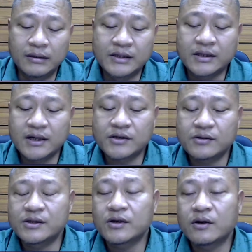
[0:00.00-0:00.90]

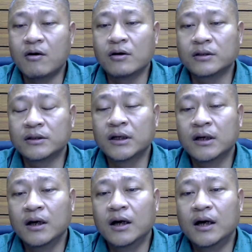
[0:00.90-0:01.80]
discussions on
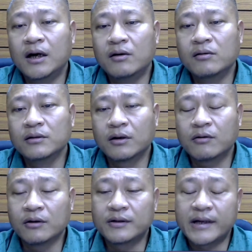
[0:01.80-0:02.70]
how
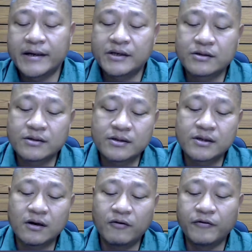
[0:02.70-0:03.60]
the
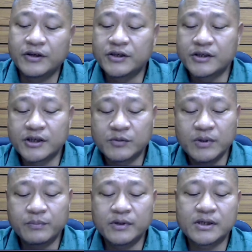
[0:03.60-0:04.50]
colonizations of indigenous
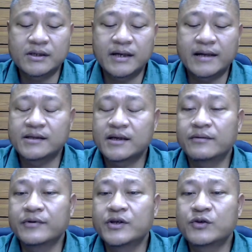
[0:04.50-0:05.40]
peoples, lands,
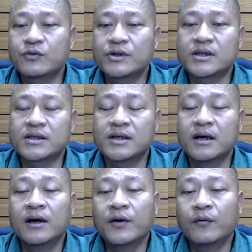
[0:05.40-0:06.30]
and
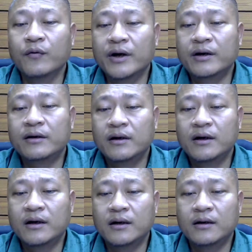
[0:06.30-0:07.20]
resources were
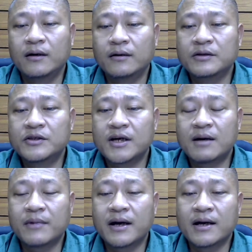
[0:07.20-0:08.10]

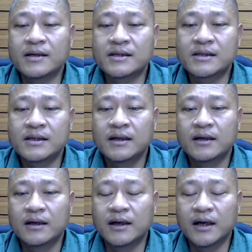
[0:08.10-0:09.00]
termed as
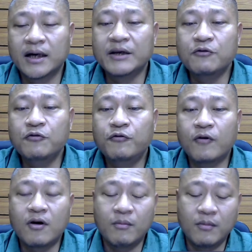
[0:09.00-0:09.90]
a new
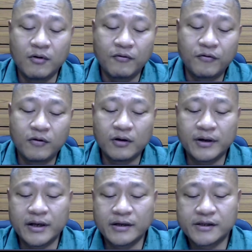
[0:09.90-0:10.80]
form of
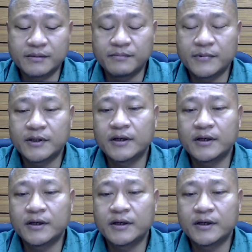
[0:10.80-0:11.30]
colonialism.